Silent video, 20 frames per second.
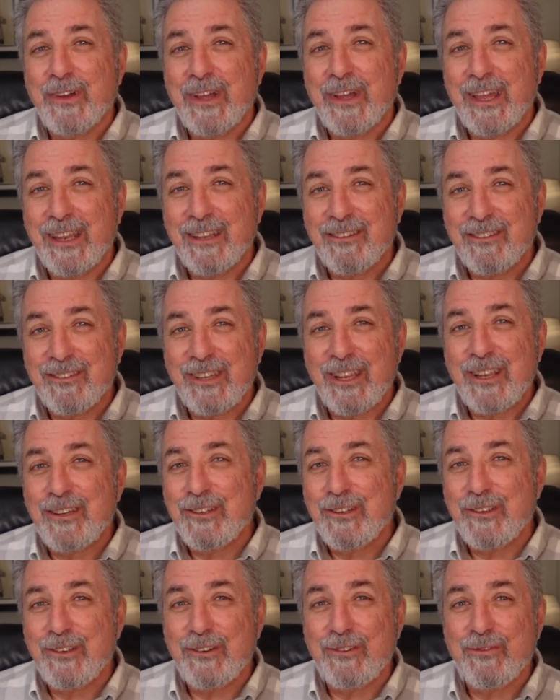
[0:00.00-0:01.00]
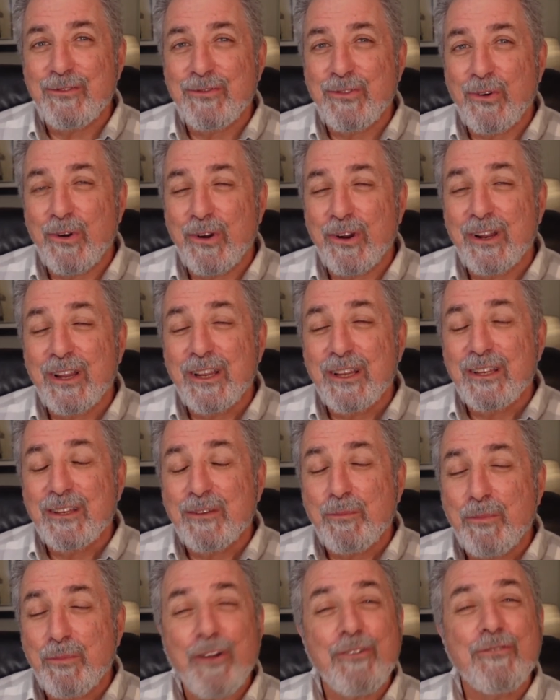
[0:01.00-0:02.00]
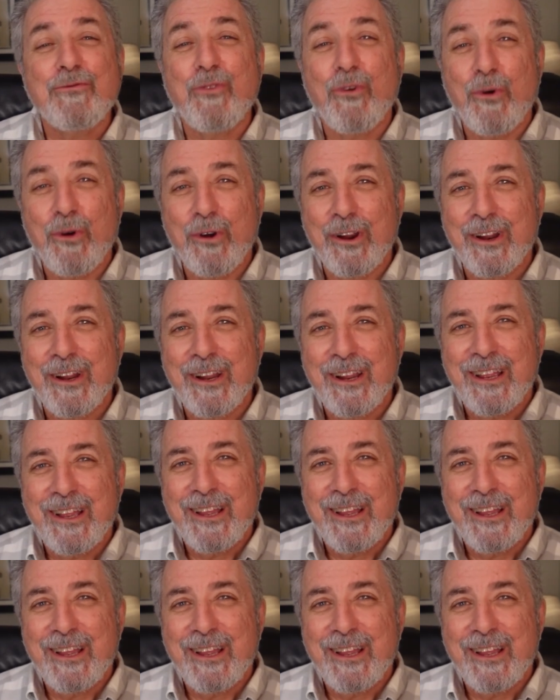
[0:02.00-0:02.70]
and stay tuned for part 4,